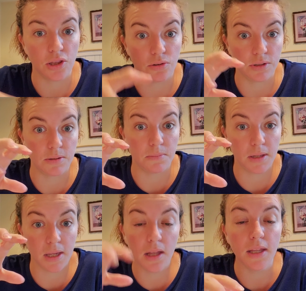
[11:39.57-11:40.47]
There's
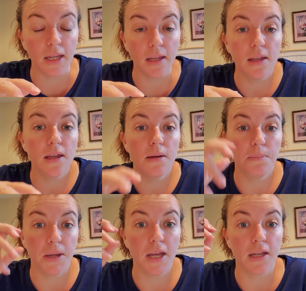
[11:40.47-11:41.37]
killing
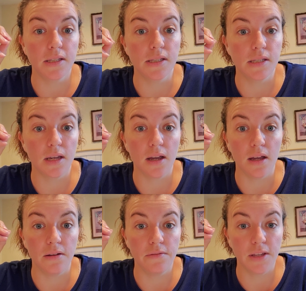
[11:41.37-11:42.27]
because
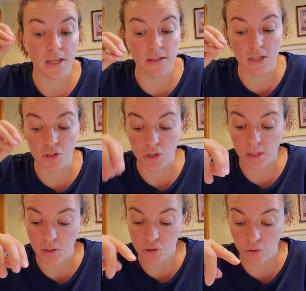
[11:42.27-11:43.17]
of the contention in
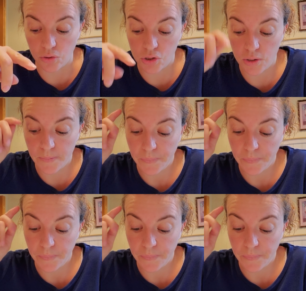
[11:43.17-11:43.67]
the church.